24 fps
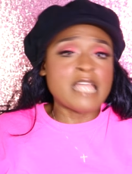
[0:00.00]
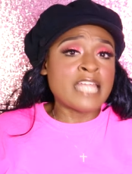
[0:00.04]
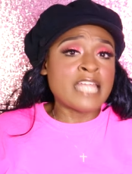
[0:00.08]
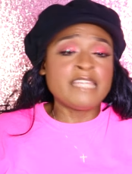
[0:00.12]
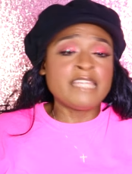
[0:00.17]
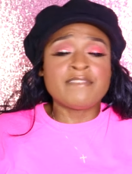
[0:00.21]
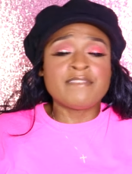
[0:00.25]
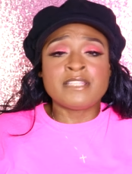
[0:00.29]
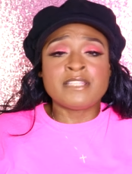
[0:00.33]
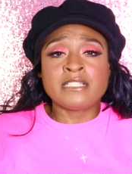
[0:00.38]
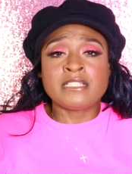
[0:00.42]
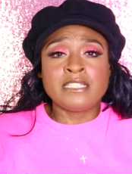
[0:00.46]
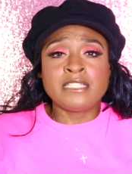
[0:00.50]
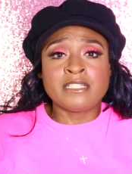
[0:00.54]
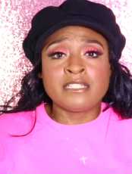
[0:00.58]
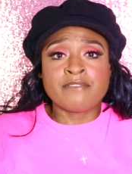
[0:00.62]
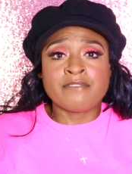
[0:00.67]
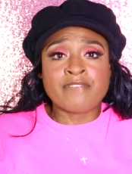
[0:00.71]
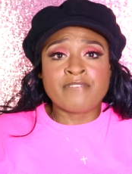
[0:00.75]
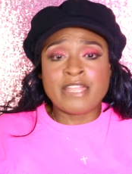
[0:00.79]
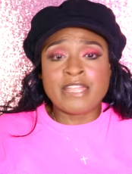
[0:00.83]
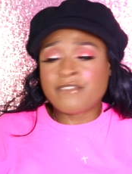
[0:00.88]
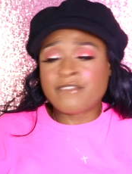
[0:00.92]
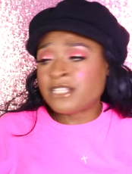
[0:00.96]
any of the
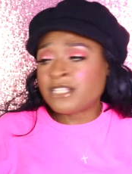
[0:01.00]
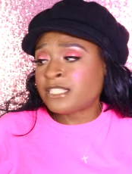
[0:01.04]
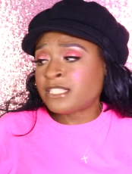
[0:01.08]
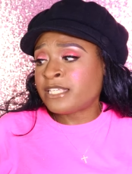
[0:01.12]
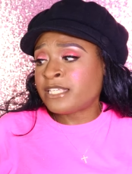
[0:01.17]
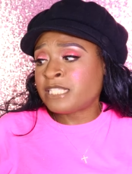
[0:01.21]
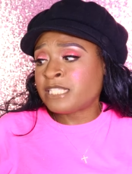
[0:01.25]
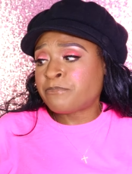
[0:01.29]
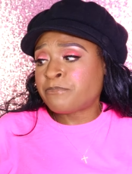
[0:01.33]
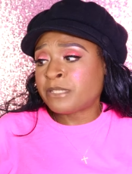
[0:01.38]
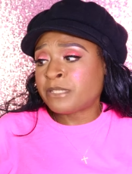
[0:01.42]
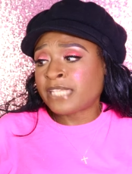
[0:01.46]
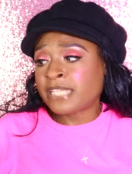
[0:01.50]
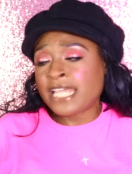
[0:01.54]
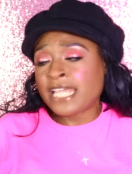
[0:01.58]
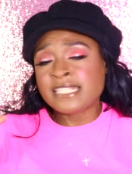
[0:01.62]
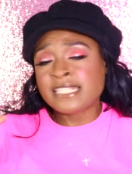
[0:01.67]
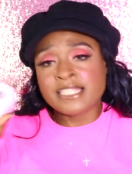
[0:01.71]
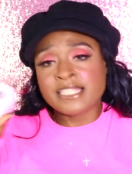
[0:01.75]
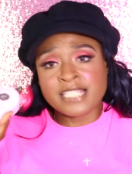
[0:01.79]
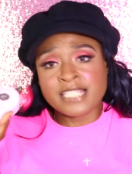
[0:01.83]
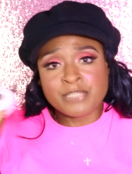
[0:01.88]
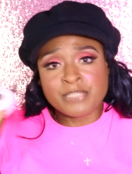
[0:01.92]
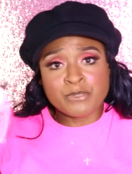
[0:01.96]
Delina fragrances, but they
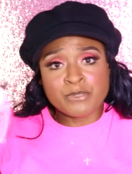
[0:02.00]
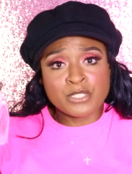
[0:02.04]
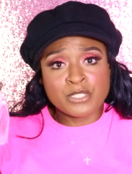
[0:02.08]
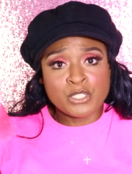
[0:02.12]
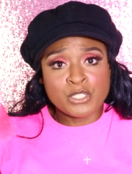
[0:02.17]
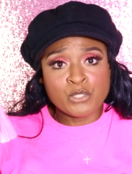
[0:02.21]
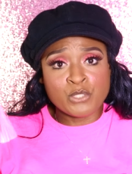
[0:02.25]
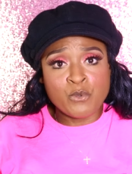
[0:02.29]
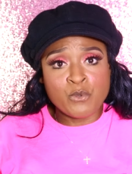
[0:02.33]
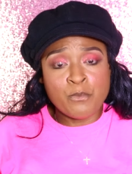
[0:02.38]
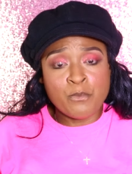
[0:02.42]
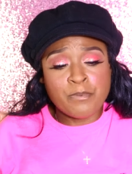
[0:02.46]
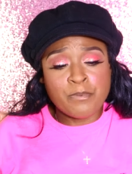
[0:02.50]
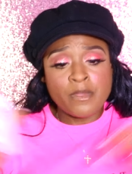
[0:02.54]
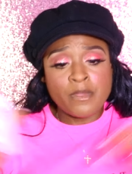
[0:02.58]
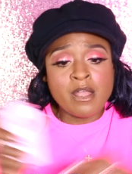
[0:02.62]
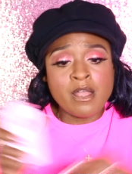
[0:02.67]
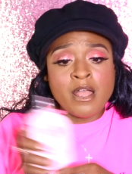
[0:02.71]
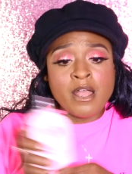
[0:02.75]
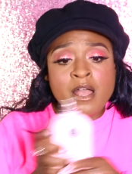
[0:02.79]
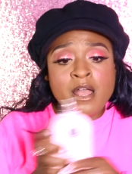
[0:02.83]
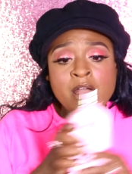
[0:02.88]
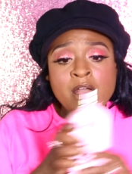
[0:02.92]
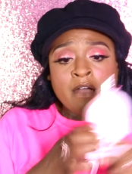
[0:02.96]
said this was a dupe
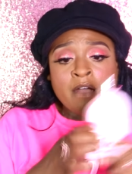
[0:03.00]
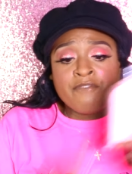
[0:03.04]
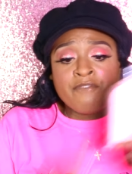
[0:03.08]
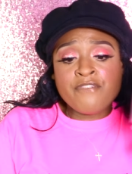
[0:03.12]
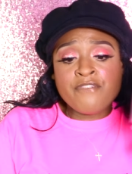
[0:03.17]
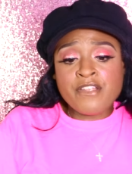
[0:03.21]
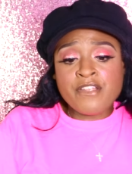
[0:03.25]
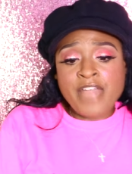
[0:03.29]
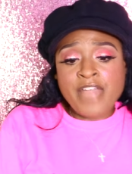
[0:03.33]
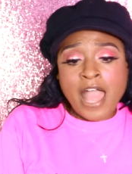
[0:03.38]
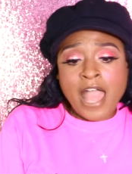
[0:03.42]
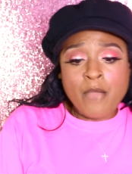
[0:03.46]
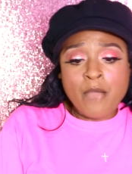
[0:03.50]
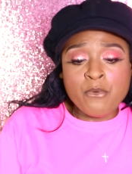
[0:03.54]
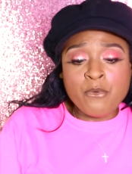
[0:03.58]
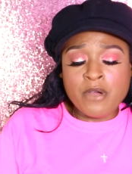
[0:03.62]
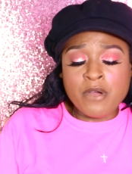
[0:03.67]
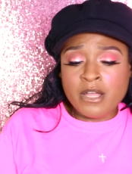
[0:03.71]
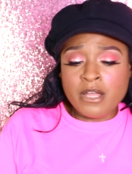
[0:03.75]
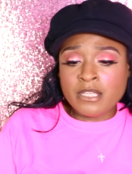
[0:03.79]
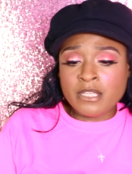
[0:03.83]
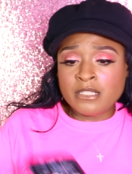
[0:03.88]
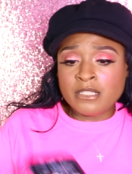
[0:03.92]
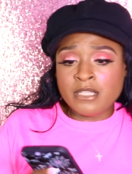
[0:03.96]
for that
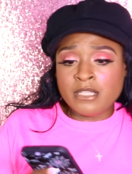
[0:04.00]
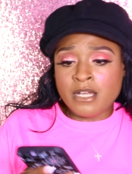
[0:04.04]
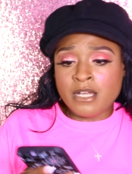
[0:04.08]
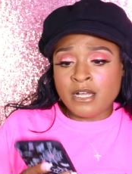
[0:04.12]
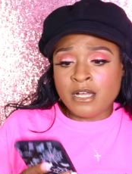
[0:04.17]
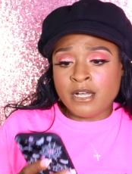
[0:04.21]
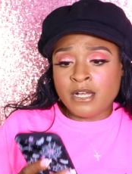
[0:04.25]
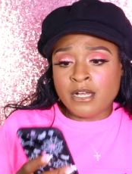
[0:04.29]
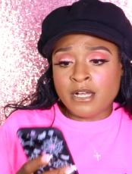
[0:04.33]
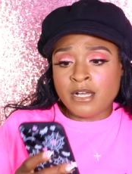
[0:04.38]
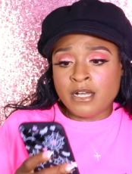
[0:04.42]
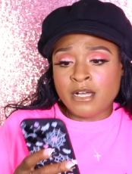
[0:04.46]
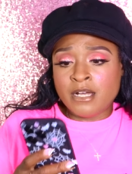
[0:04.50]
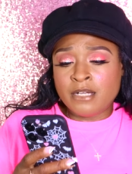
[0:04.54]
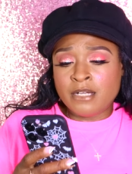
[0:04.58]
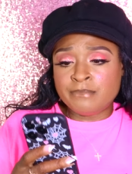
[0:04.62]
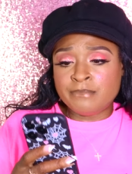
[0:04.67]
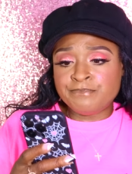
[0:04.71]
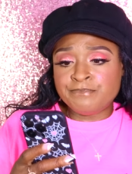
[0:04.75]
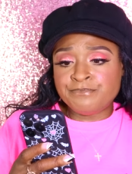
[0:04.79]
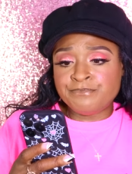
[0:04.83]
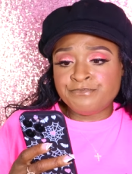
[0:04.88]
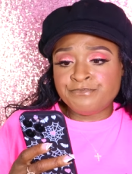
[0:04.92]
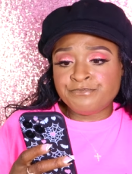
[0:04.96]
one,
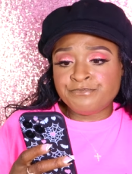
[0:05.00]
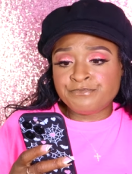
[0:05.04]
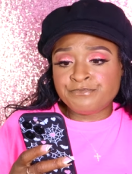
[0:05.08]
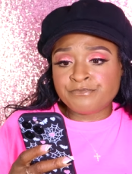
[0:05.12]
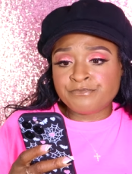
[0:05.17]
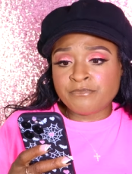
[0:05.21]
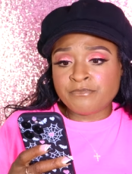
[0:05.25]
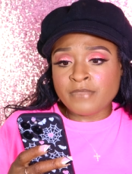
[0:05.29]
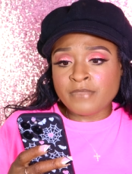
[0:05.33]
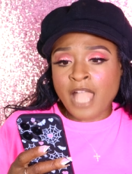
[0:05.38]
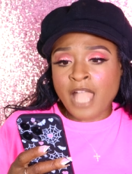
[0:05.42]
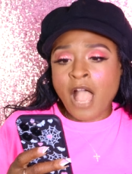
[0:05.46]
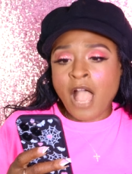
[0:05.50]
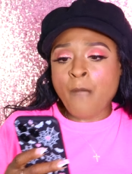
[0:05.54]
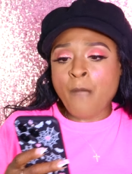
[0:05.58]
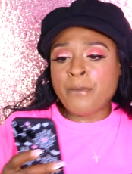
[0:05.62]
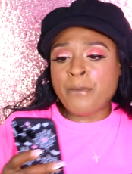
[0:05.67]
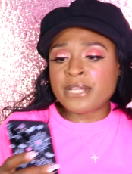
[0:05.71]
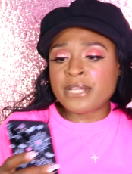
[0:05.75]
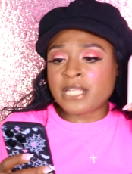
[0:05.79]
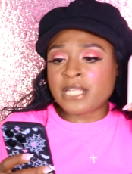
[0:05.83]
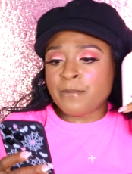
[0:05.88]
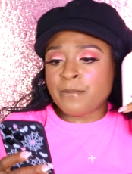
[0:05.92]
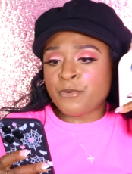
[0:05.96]
um, I'll
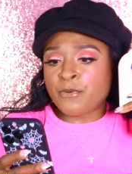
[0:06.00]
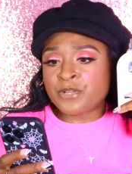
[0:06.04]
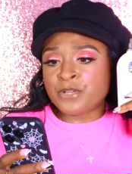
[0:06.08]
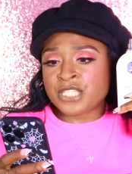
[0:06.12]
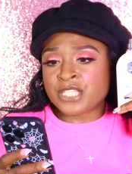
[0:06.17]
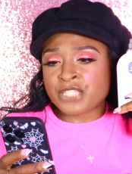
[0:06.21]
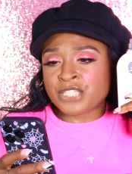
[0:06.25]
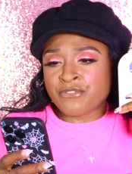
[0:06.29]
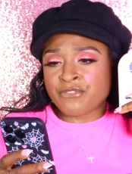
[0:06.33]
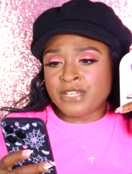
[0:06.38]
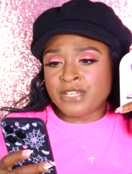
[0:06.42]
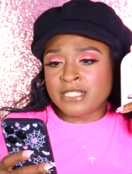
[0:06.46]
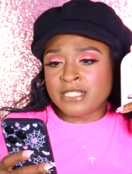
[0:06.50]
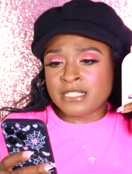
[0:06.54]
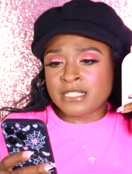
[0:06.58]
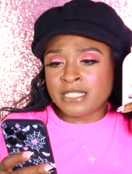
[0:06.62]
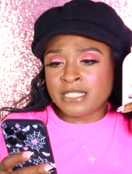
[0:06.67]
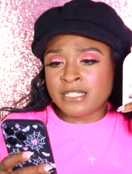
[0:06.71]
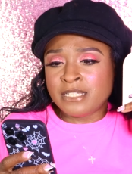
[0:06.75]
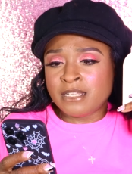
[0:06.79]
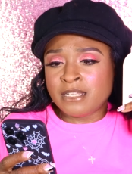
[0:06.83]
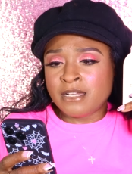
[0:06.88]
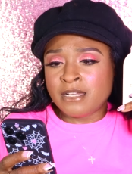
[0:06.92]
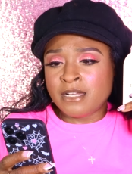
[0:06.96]
put it up on the screen,
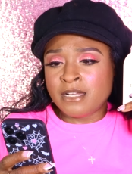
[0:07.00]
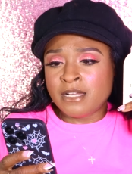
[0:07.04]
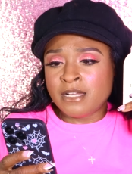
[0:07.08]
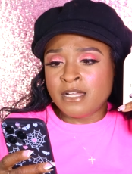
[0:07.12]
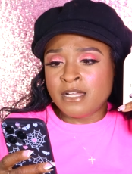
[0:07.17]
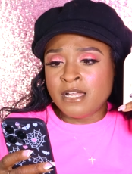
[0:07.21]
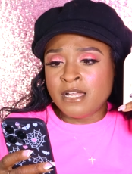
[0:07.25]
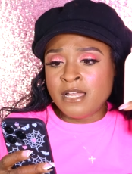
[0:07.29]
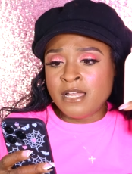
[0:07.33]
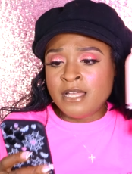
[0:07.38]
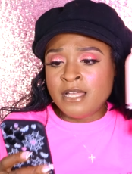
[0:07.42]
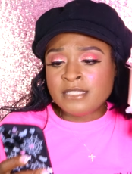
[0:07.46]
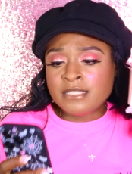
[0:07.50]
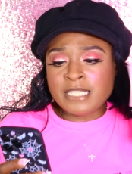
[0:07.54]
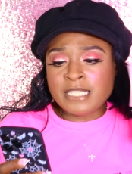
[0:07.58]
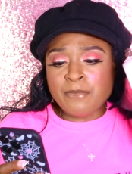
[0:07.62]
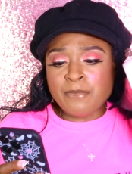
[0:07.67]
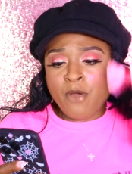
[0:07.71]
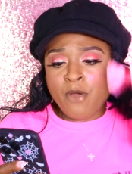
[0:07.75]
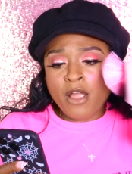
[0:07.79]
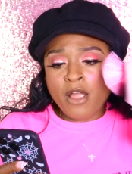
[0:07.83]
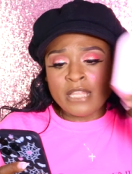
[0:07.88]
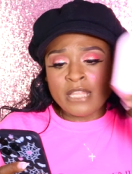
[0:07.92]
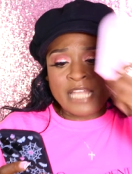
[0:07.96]
Delina
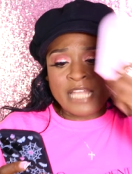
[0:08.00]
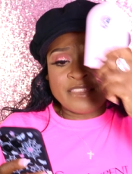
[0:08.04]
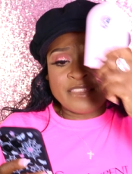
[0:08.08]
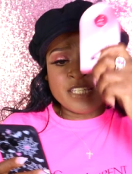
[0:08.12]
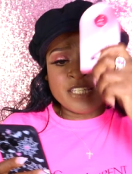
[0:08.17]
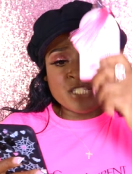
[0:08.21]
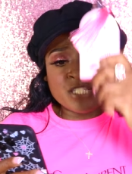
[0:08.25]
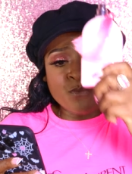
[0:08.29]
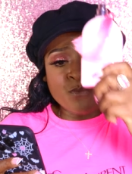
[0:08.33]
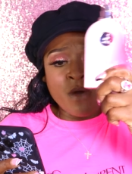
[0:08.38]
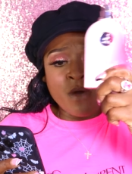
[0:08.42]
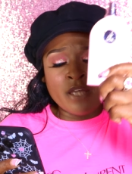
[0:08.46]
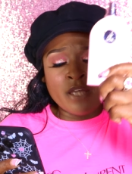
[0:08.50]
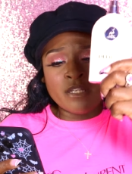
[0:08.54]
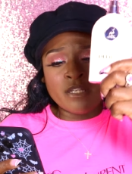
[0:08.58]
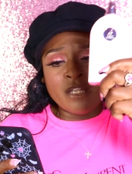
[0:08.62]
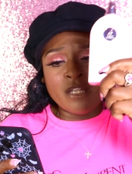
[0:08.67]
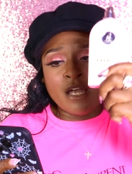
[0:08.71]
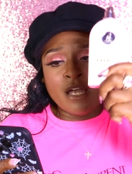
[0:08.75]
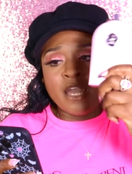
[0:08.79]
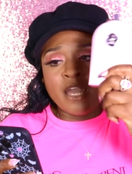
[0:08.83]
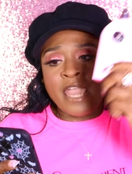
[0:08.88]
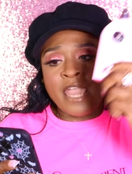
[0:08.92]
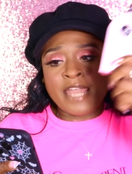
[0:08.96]
Demar, like this
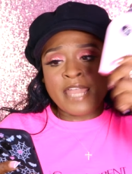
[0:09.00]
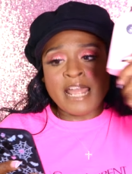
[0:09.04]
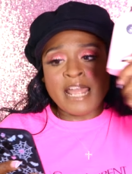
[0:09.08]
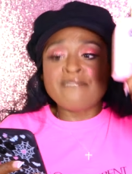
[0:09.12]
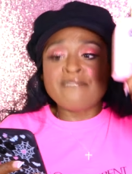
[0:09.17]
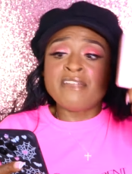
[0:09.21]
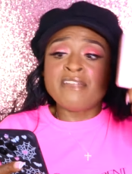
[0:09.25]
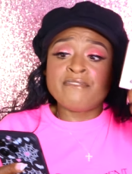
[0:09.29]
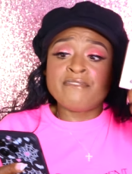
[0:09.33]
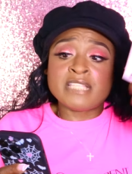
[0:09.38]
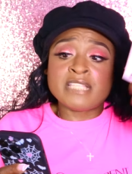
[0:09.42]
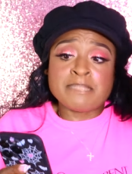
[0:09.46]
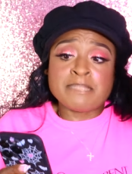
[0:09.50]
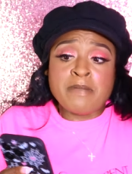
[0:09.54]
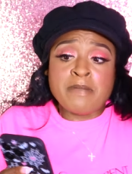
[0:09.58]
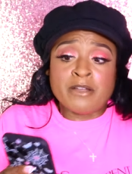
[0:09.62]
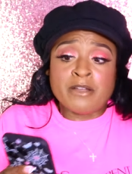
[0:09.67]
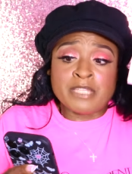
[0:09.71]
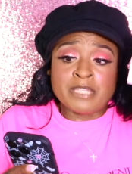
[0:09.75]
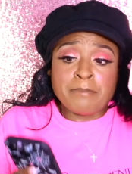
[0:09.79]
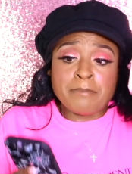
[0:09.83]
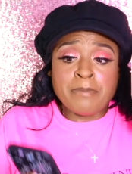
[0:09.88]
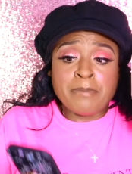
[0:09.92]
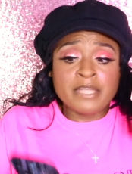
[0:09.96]
one, and I've never
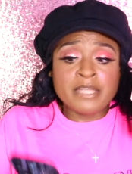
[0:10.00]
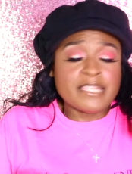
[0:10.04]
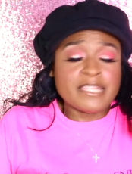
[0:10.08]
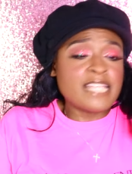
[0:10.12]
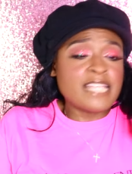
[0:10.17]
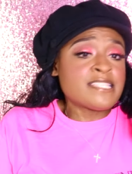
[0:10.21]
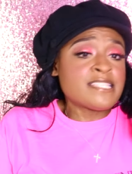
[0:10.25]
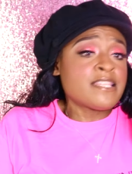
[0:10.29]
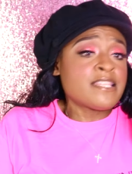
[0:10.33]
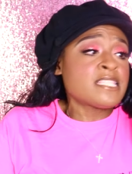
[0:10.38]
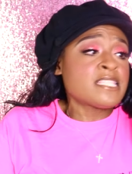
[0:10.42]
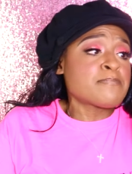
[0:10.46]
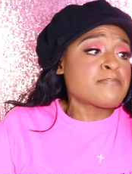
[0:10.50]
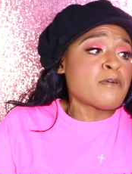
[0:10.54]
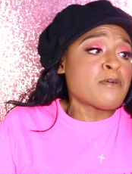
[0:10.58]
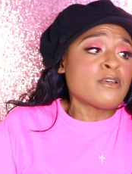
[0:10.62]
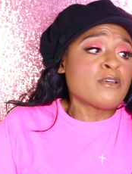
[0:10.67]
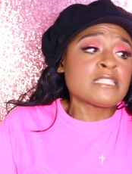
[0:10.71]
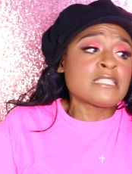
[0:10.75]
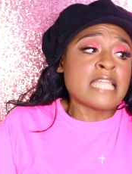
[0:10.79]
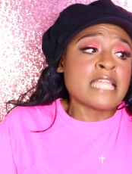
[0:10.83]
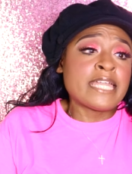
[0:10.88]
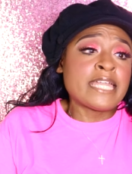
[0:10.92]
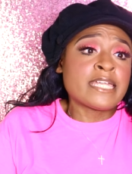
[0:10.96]
smelled it. But they said it
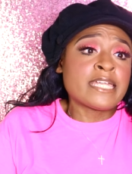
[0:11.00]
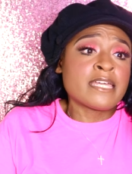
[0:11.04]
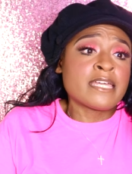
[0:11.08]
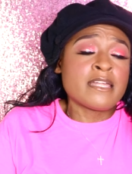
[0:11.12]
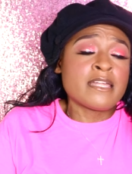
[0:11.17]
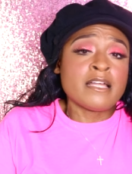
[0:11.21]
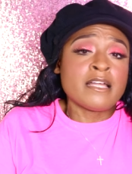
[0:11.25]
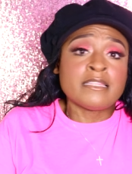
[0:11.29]
smells like it.